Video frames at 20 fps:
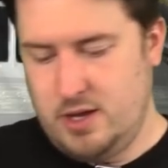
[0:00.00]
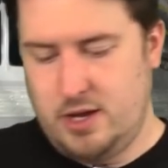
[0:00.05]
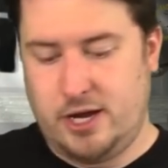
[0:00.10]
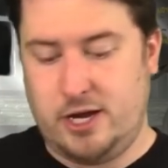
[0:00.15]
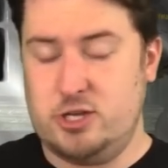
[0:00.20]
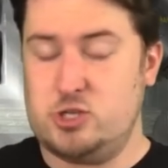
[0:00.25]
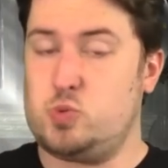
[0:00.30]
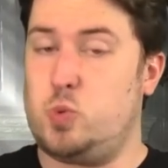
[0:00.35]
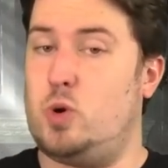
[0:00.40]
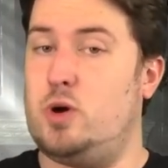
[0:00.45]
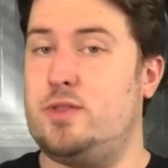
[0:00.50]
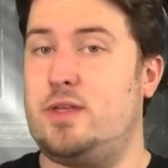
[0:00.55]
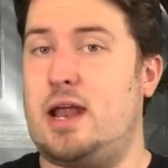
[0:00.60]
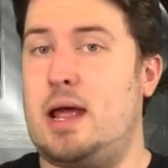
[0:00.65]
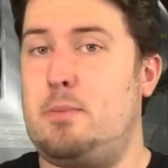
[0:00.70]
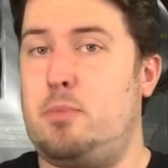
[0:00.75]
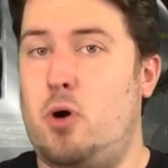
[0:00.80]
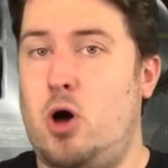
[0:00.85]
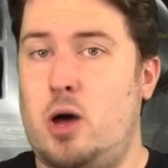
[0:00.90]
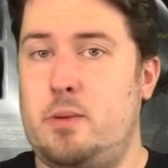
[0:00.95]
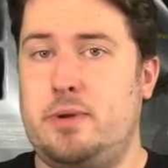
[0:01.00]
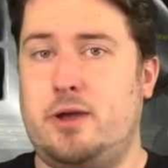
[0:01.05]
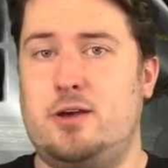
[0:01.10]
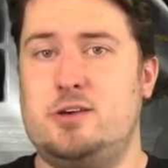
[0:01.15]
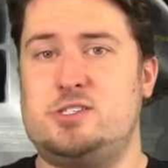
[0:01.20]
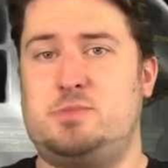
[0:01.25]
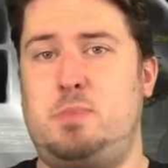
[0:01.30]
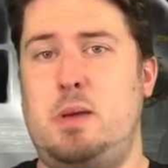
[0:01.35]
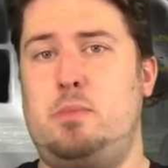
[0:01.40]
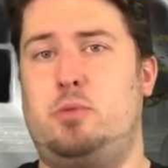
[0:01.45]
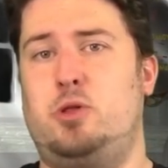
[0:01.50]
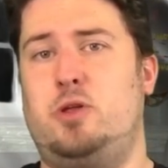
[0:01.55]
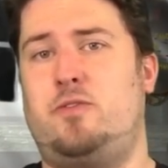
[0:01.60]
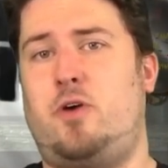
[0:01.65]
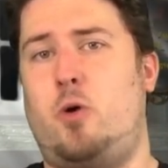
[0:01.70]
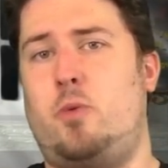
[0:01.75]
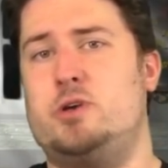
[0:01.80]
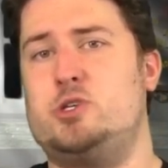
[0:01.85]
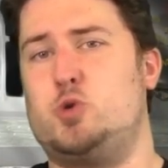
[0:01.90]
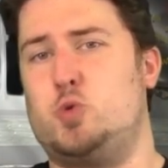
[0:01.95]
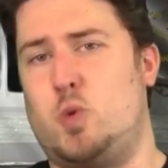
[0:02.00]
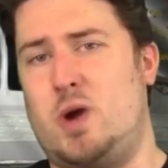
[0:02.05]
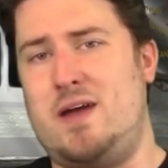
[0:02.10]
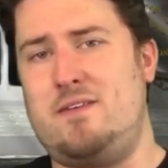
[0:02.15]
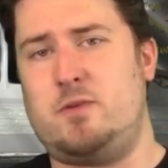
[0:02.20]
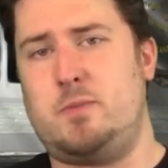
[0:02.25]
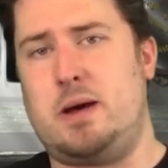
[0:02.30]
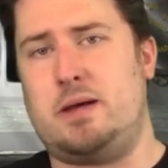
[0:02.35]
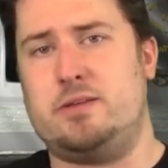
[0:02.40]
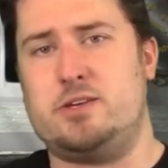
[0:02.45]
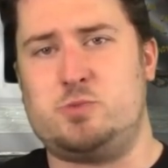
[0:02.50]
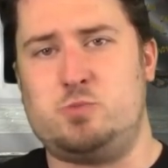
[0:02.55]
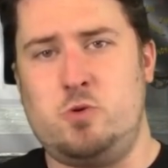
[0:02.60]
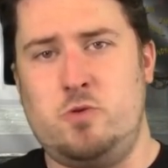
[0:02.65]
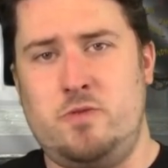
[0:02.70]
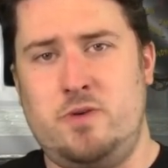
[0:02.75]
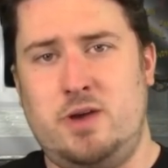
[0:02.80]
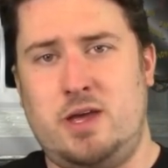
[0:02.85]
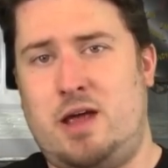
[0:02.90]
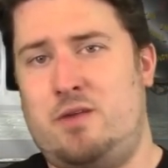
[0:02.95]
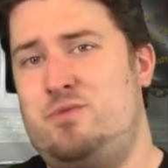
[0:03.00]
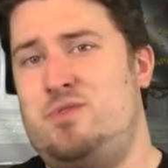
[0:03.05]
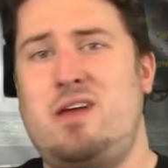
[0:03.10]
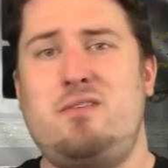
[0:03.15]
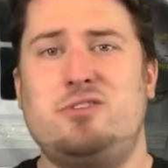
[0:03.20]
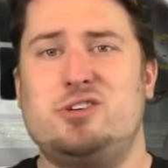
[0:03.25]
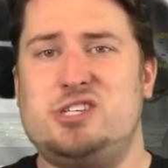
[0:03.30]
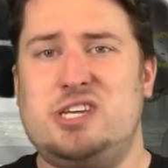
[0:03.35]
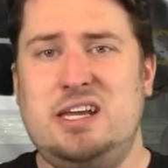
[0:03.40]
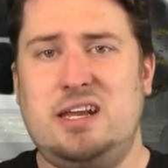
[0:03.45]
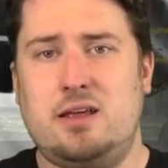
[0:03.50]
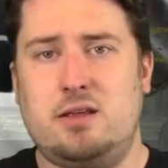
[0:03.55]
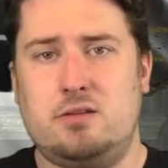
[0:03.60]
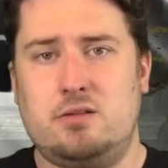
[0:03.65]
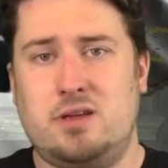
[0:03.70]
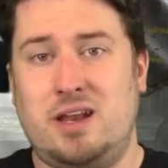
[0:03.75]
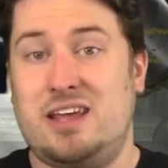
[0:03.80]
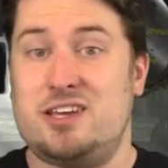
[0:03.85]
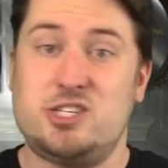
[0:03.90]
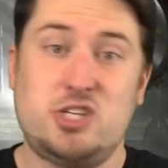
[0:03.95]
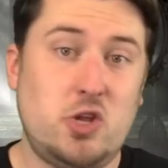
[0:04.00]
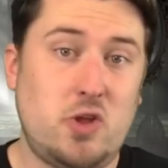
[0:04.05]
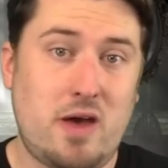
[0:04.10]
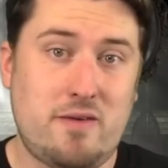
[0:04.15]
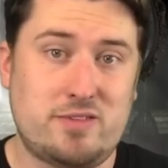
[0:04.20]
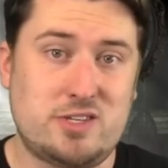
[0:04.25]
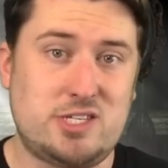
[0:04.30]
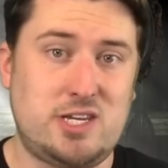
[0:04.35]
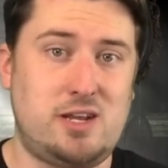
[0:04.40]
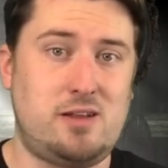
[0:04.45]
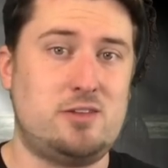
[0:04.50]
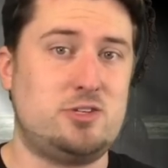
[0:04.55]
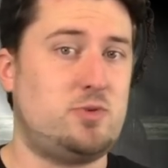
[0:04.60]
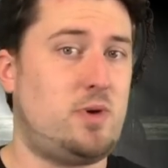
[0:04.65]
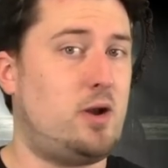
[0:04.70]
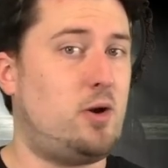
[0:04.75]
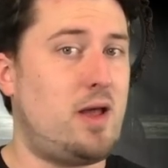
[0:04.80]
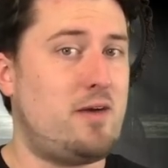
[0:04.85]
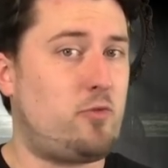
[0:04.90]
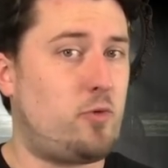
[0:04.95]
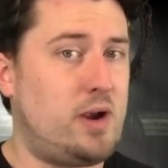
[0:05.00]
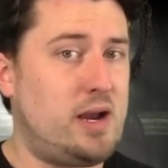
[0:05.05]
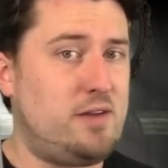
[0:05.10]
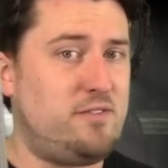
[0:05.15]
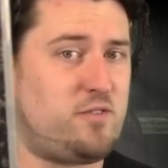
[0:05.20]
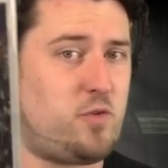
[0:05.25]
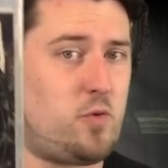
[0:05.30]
Here's one that I bought because people have always raved about this movie and I've never seen it. And I still haven't seen it. So I don't have a rating